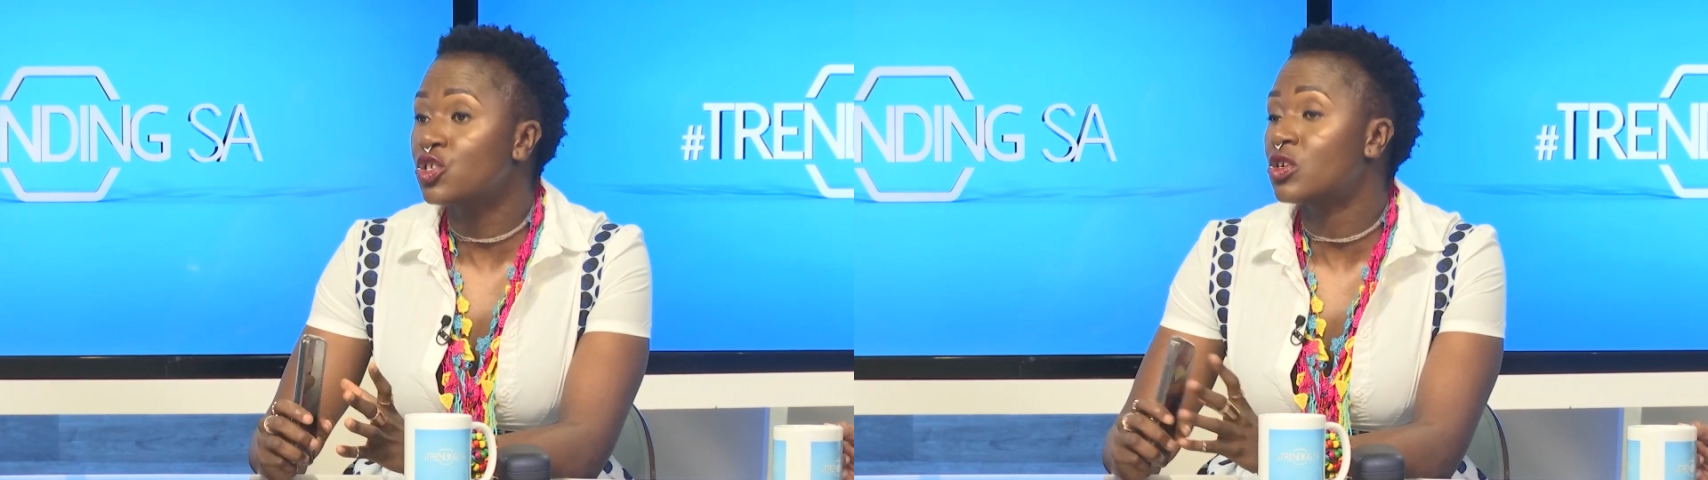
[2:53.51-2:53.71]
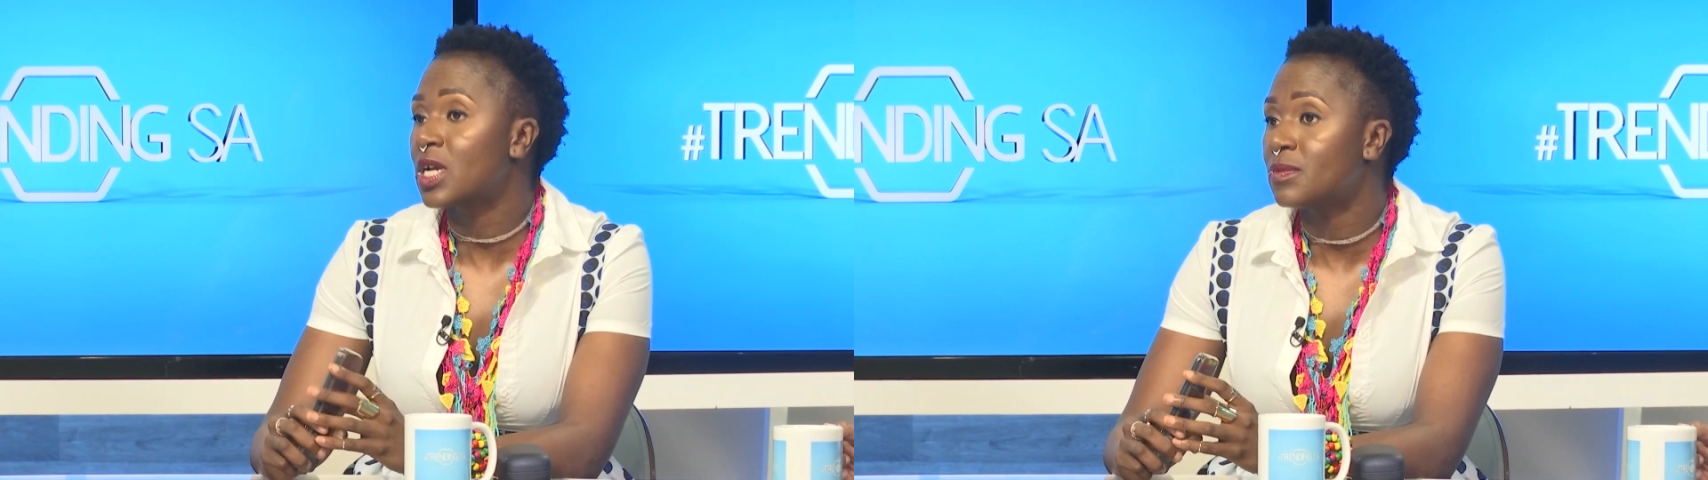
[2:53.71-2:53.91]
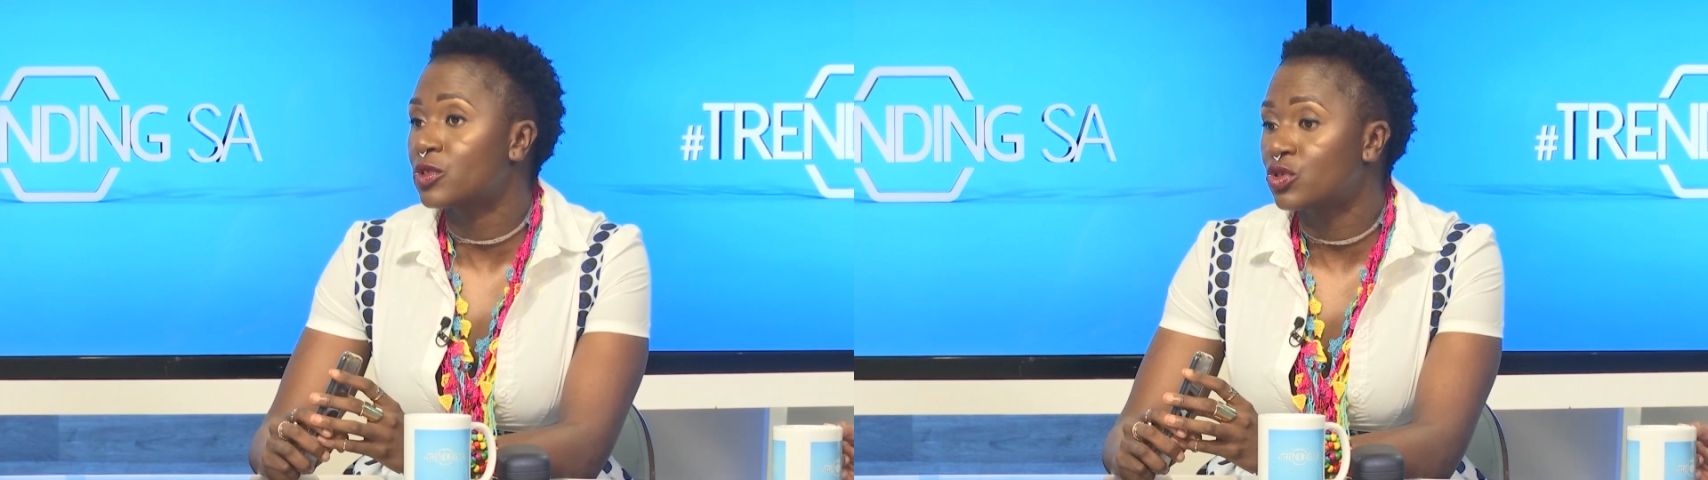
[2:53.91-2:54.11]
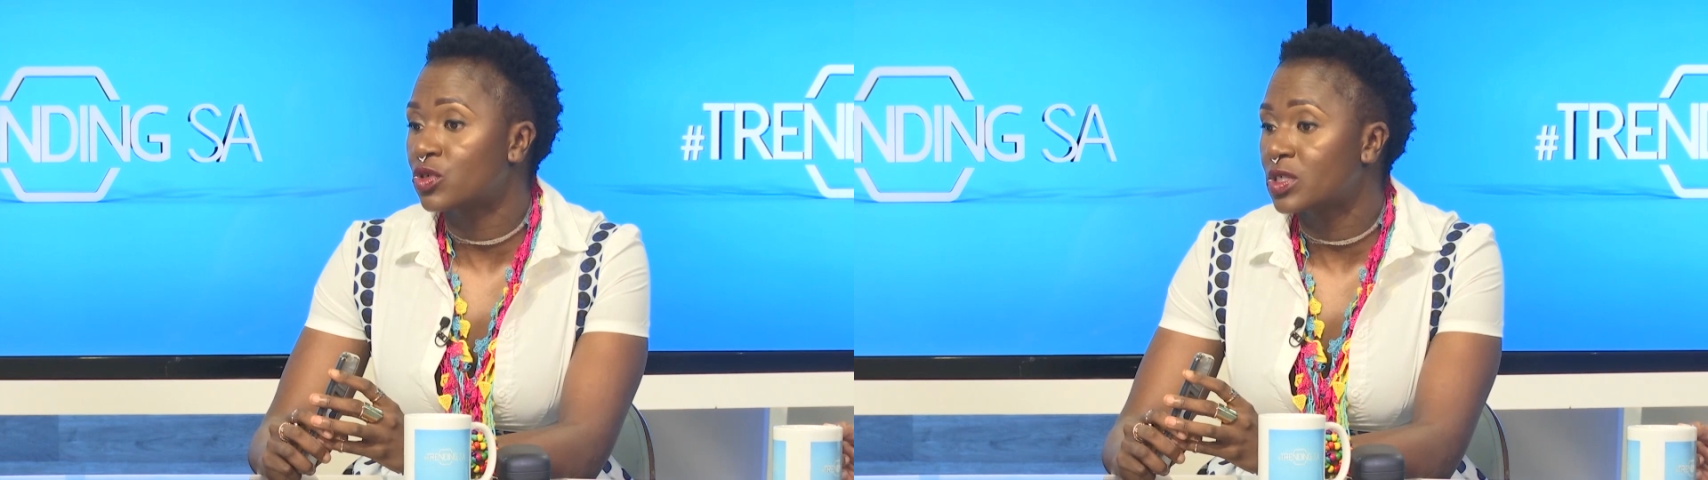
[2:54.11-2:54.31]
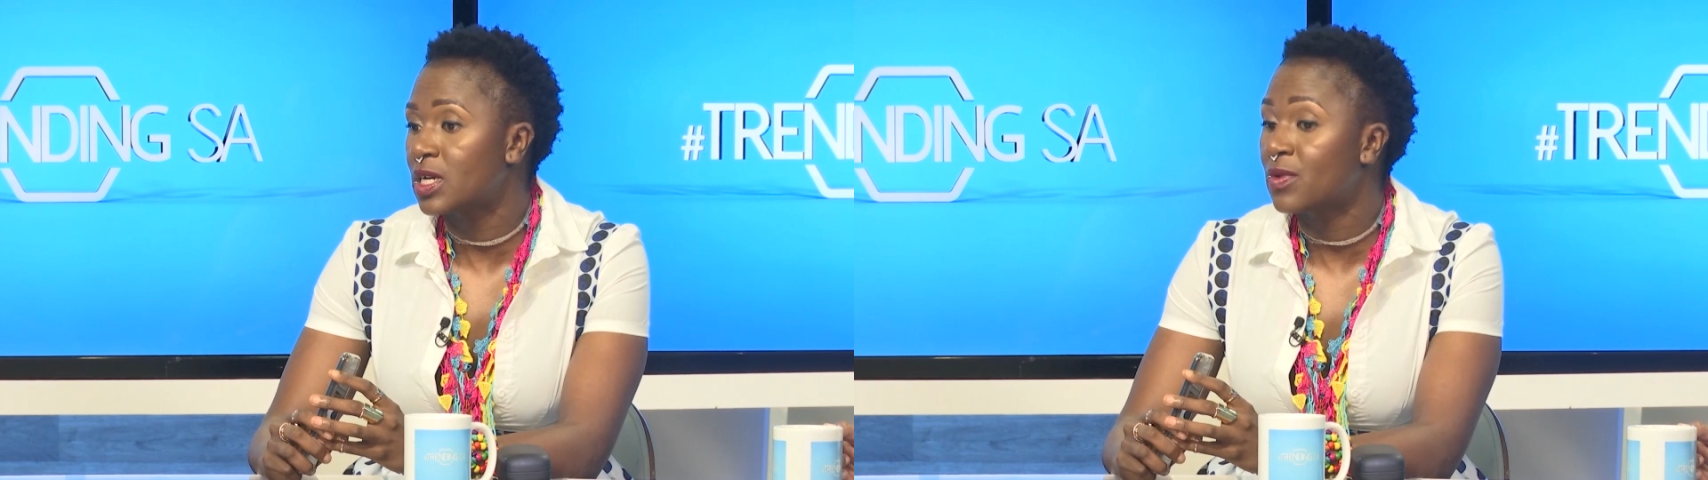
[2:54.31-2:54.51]
you're not able to
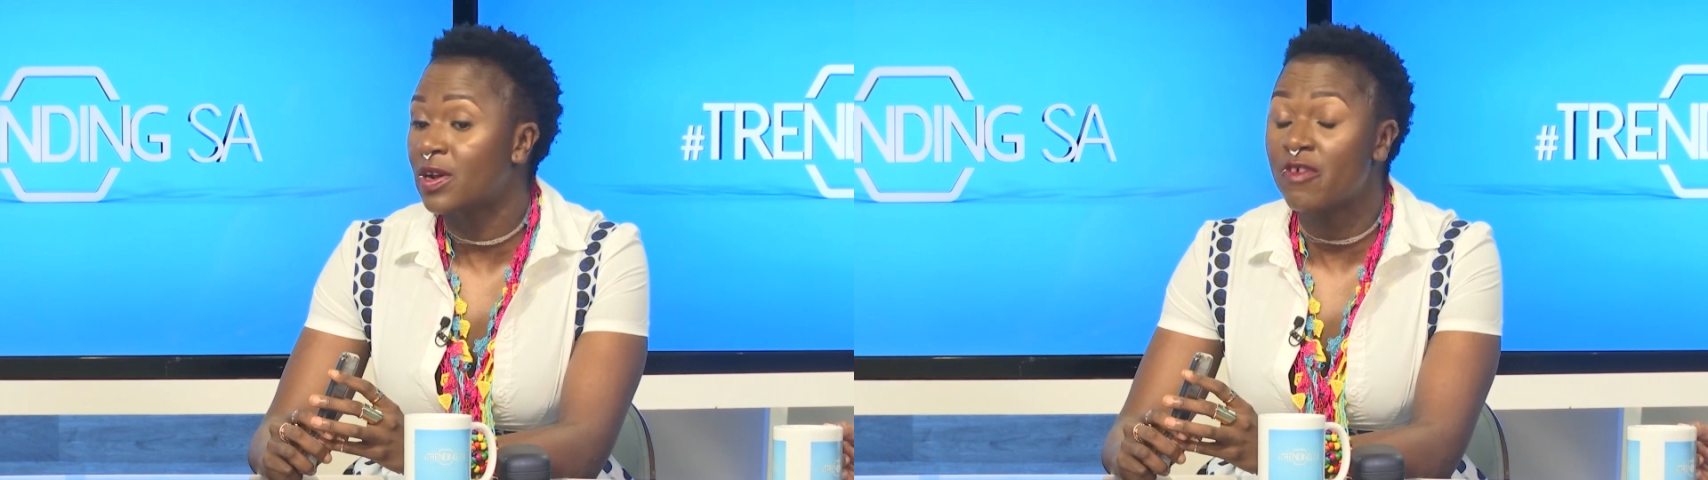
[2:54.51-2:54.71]
talk to anyone,